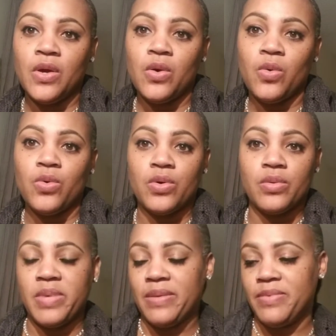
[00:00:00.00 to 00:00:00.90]
or
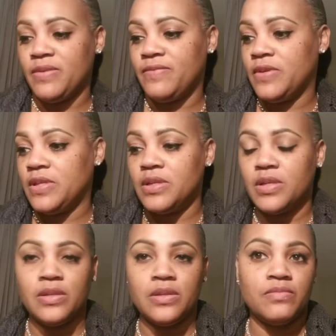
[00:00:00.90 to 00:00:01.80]
maybe fit it
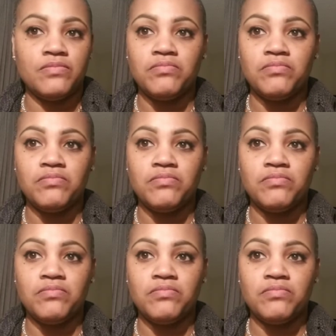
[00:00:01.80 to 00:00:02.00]
in,